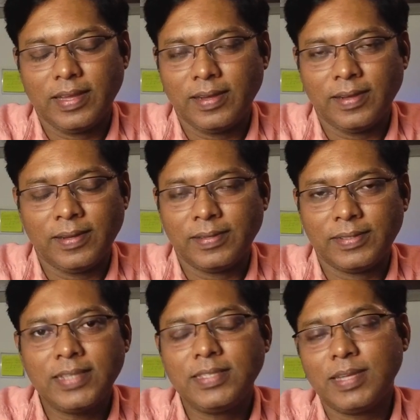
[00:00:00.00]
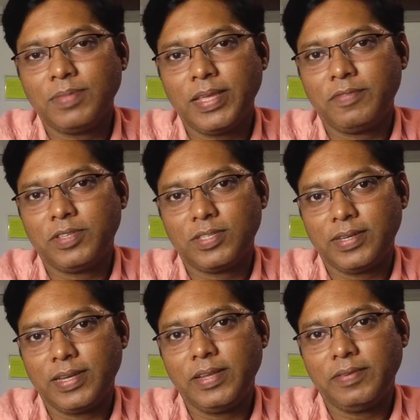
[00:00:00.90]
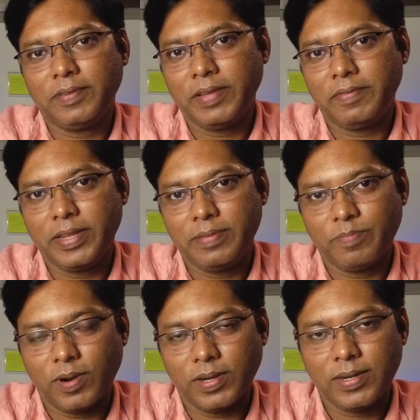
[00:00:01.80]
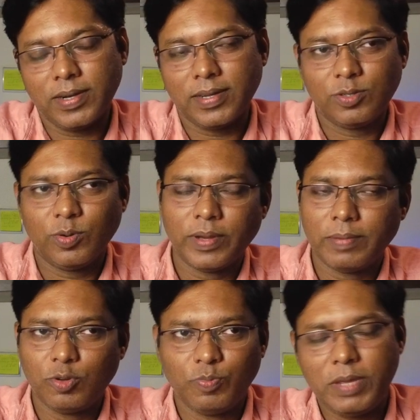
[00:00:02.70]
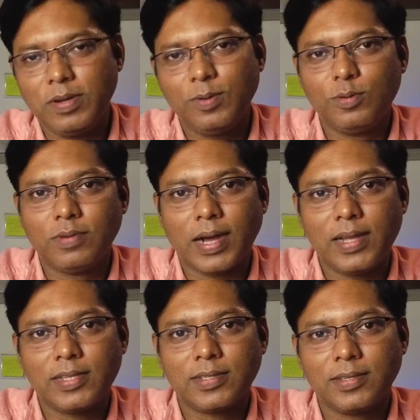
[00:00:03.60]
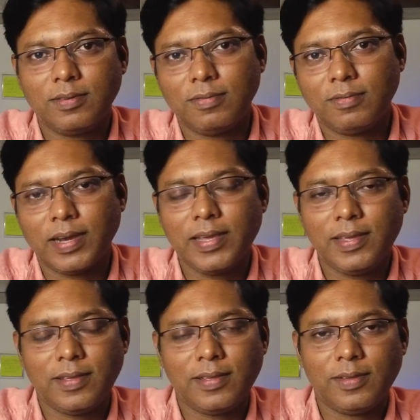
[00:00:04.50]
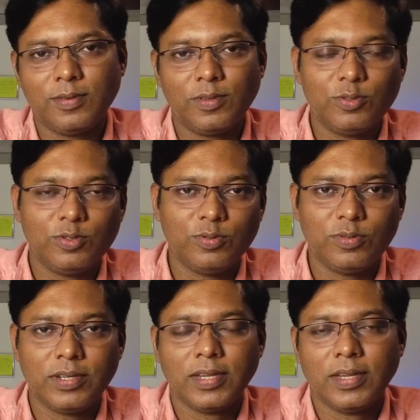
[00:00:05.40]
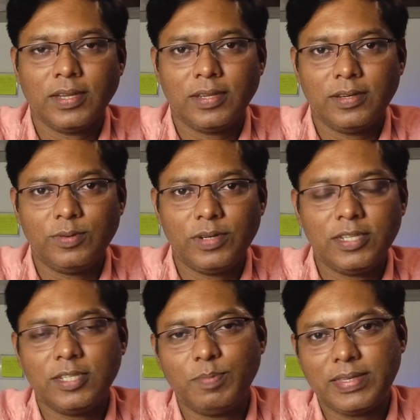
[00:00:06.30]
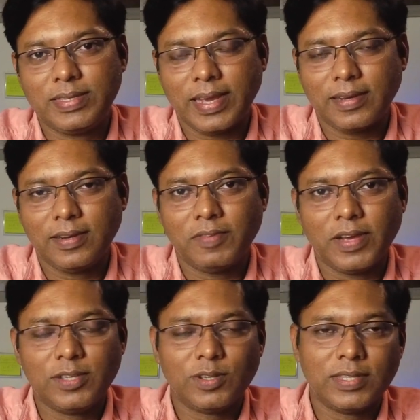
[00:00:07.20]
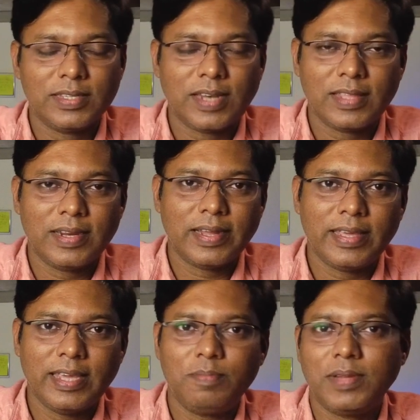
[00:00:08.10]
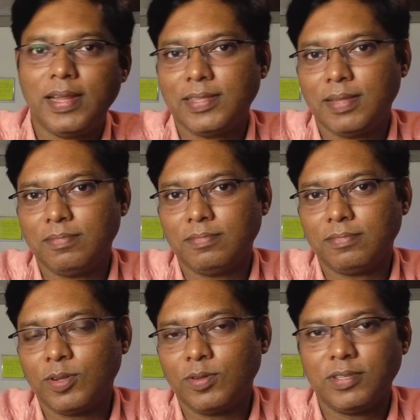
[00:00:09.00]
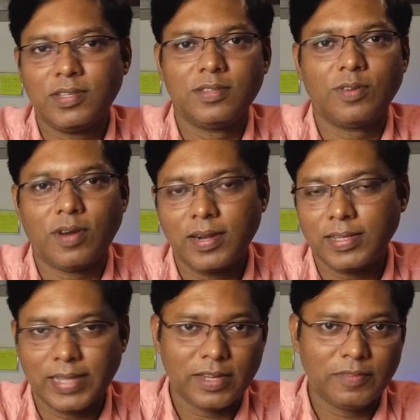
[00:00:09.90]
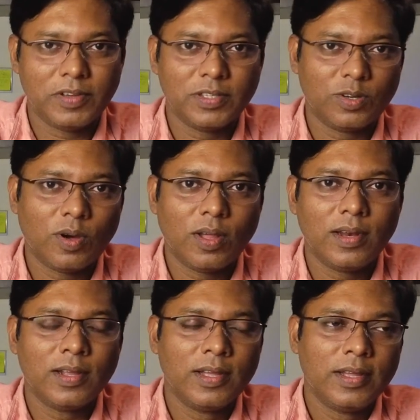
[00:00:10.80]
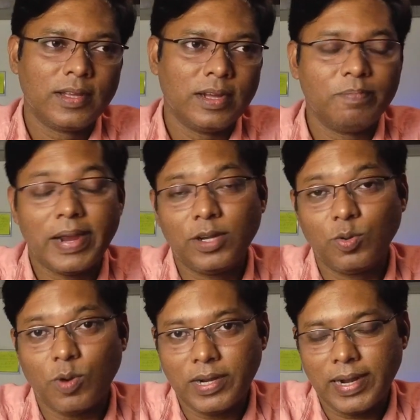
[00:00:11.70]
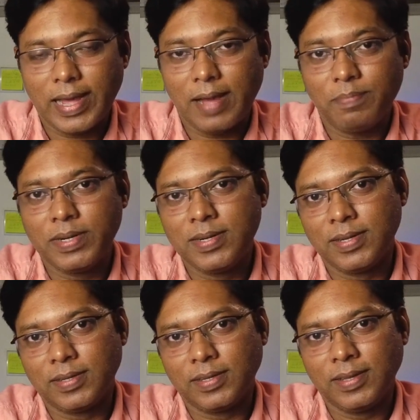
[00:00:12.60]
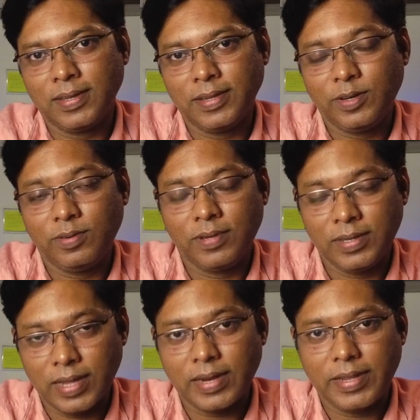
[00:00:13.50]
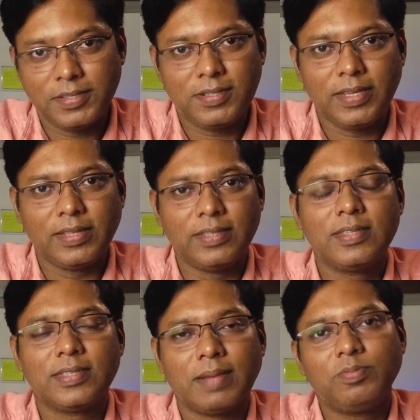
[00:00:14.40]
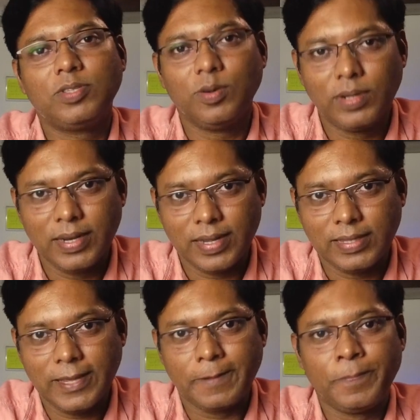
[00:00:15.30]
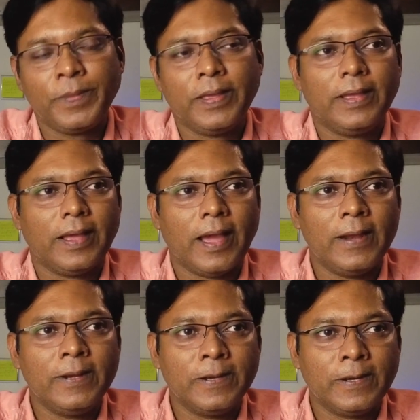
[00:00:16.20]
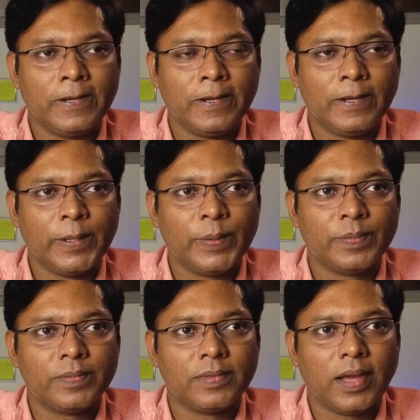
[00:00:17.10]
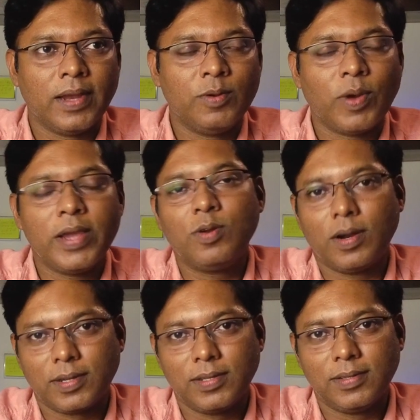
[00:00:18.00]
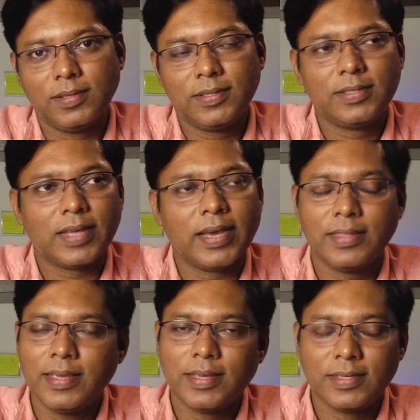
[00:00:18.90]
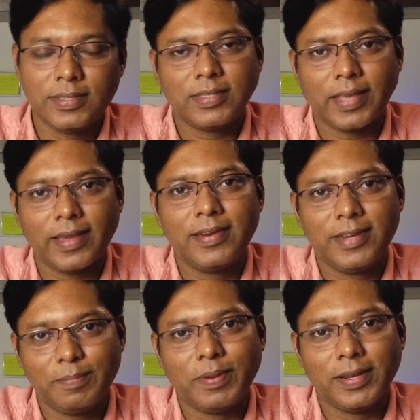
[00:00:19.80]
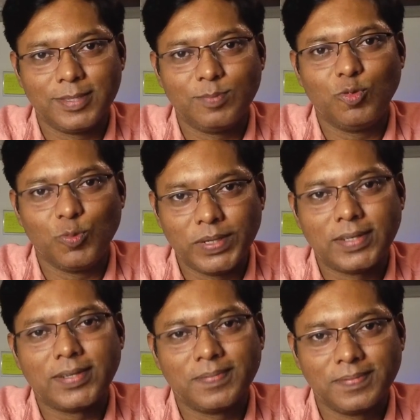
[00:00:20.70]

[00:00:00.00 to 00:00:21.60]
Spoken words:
That's something which is really very important. So to people who ask why you did this big sacrifice or things like that, I keep telling them, no, this is not a sacrifice at all compared to what had happened in our history. This is absolutely nothing. And why not? This, I think, is the second independence movement.